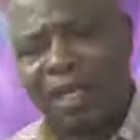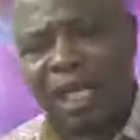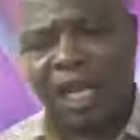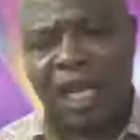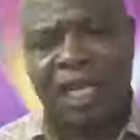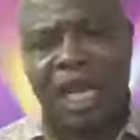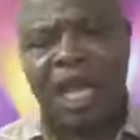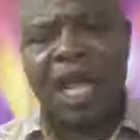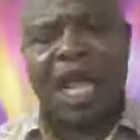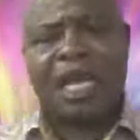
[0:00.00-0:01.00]
in the in
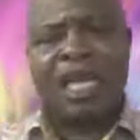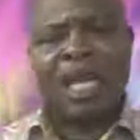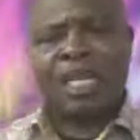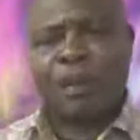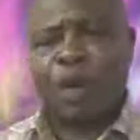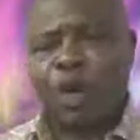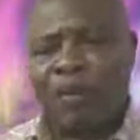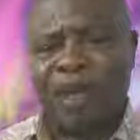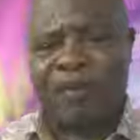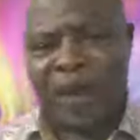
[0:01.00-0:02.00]
the in, in, in the book of
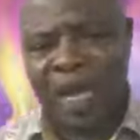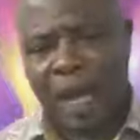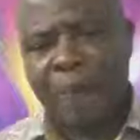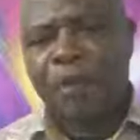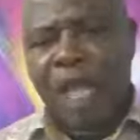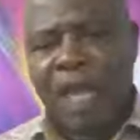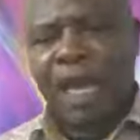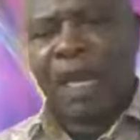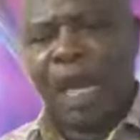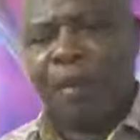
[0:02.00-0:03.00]
the Father in
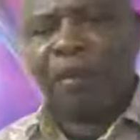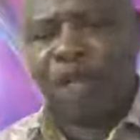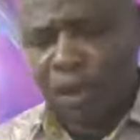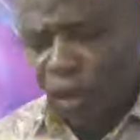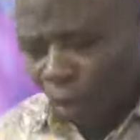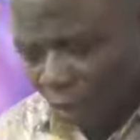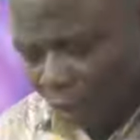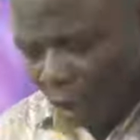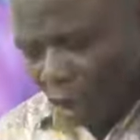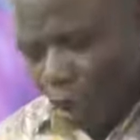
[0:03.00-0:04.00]
the name of Jesus Christ.
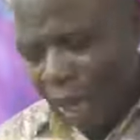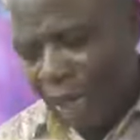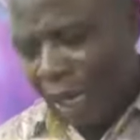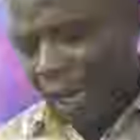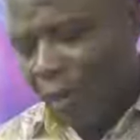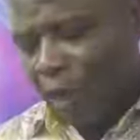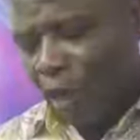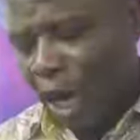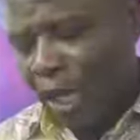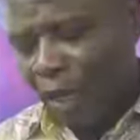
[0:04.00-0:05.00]
Go ahead and claim it. Go
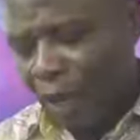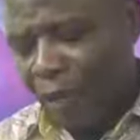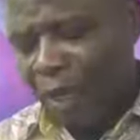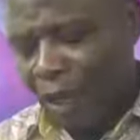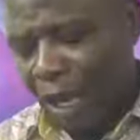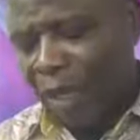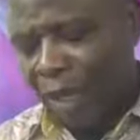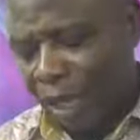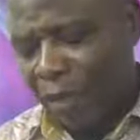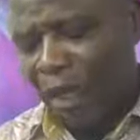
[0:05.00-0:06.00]
ahead and claim it. Claim it.
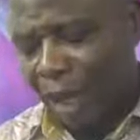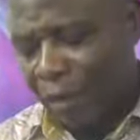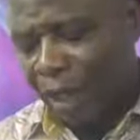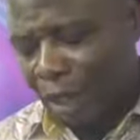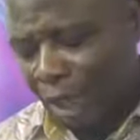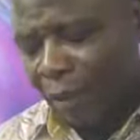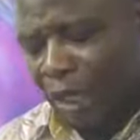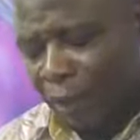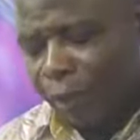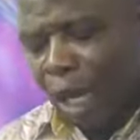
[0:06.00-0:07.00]
Claim it. Claim it. Claim
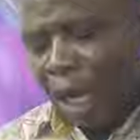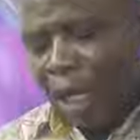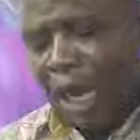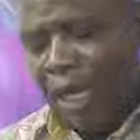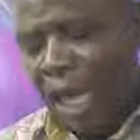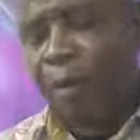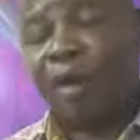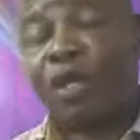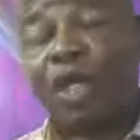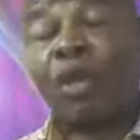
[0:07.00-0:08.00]
it. In the name
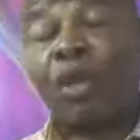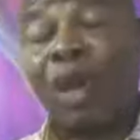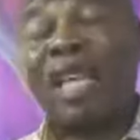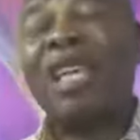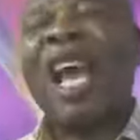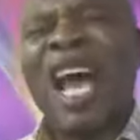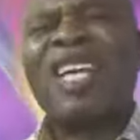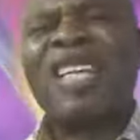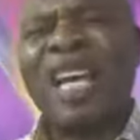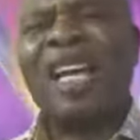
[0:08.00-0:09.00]
of Jesus Christ. And
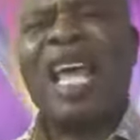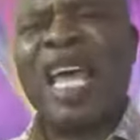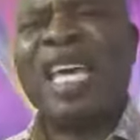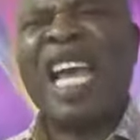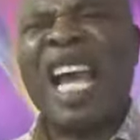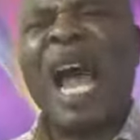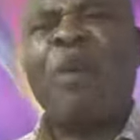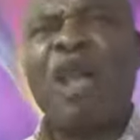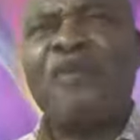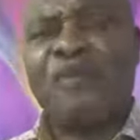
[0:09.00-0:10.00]
declare again, I
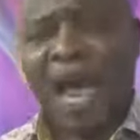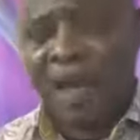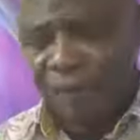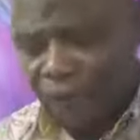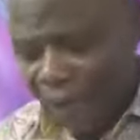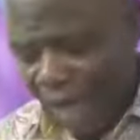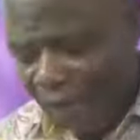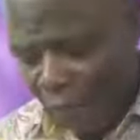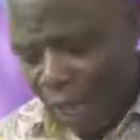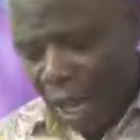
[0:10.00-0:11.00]
will find
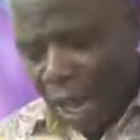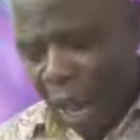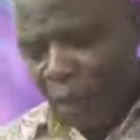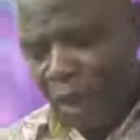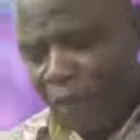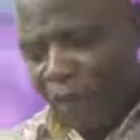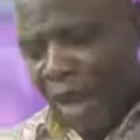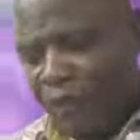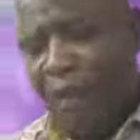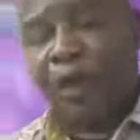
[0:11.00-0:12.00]
favor. I will
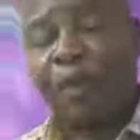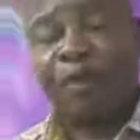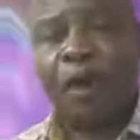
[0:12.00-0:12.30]
find favor before